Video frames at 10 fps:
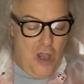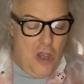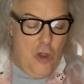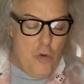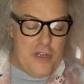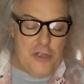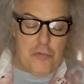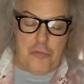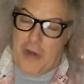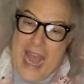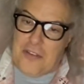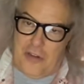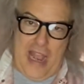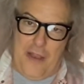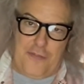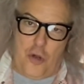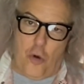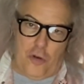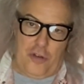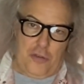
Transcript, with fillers: who would you rather have corner the